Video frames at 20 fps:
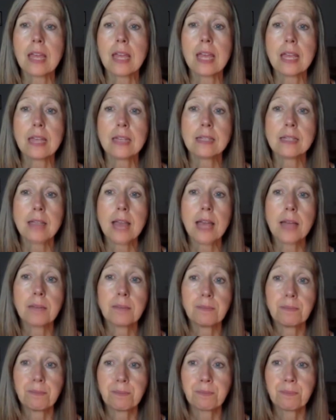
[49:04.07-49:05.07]
is that
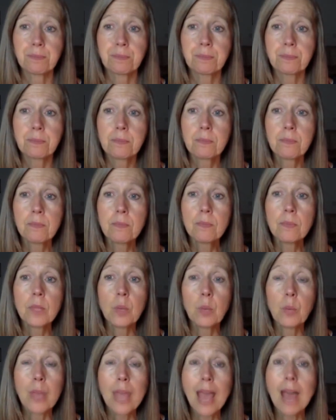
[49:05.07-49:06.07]

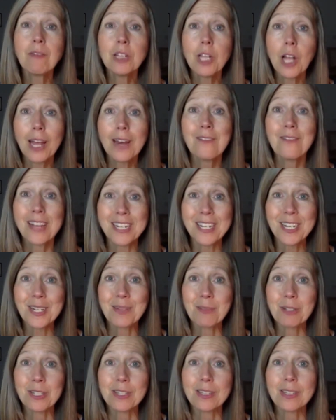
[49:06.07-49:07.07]
we have a lot of
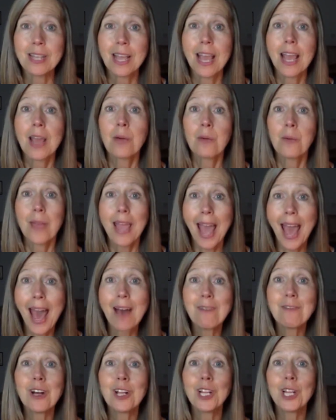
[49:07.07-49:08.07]
vegetables. We
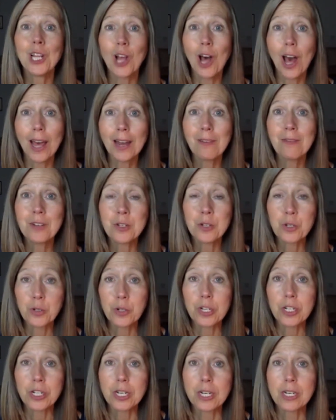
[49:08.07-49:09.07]
have a lot of
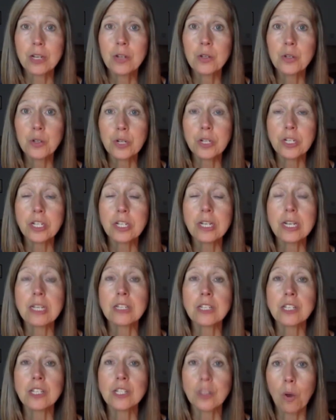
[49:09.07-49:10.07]
nutrition. Nutrition
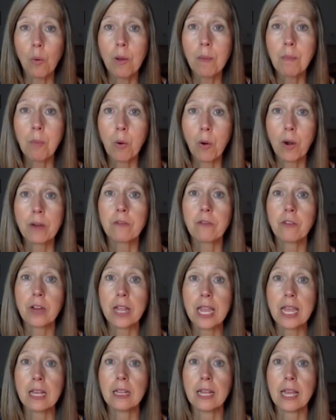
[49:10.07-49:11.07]
is so important for
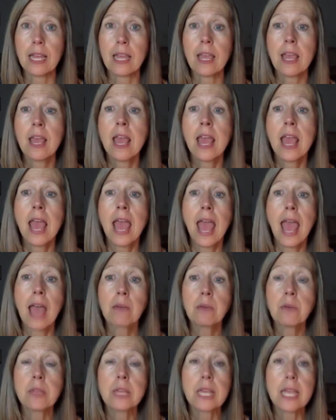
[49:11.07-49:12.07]
healing. And
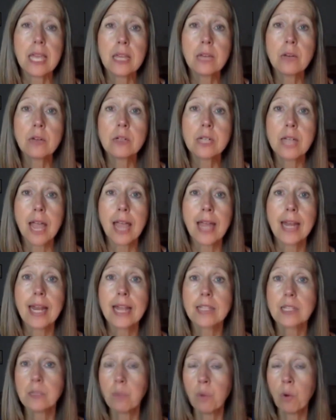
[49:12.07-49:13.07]
with a keto diet,
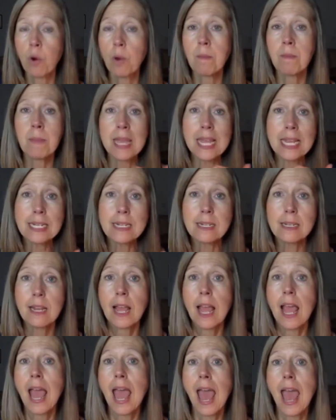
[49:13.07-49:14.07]
it's more meat
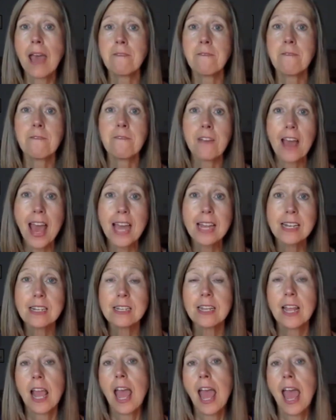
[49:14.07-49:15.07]
and fat
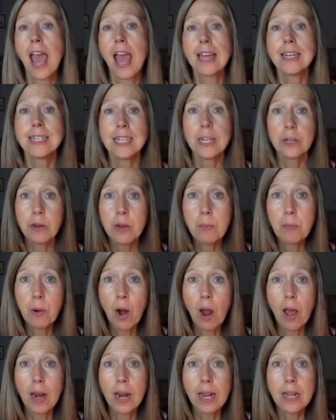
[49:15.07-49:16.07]
and dairy
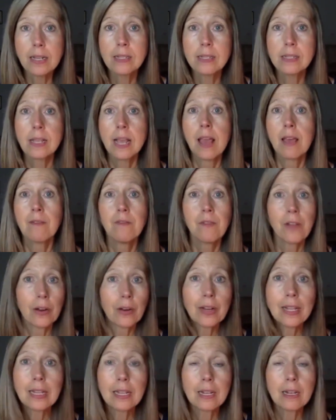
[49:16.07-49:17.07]
products,
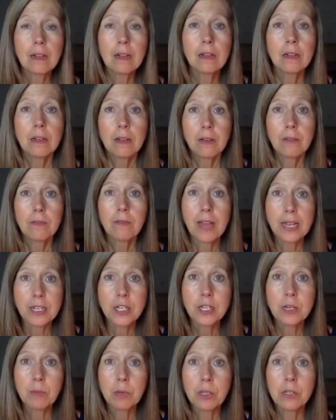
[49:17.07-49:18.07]
very little
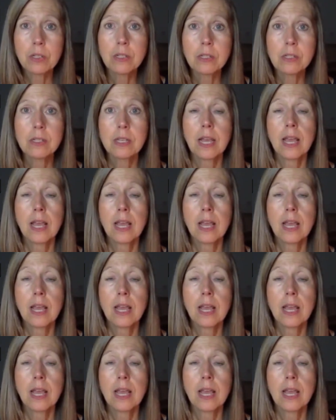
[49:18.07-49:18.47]
vegetables,